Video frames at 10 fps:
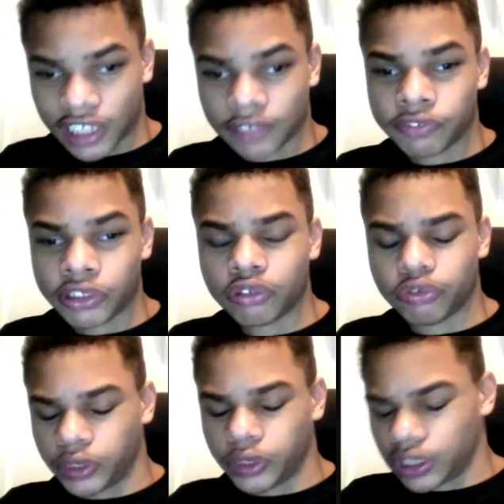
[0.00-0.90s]
and
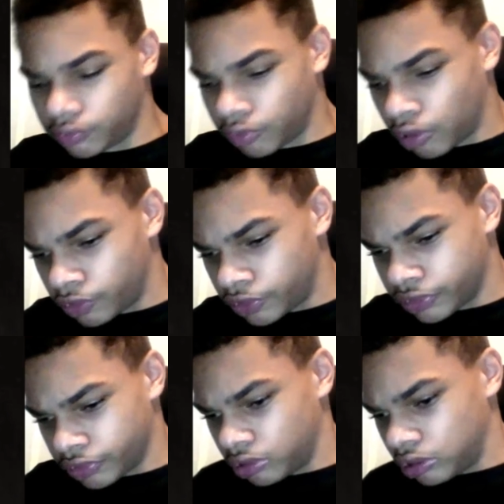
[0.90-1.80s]
views because of all
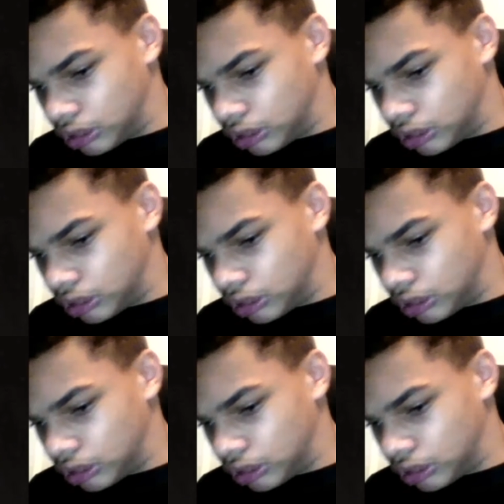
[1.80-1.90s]
this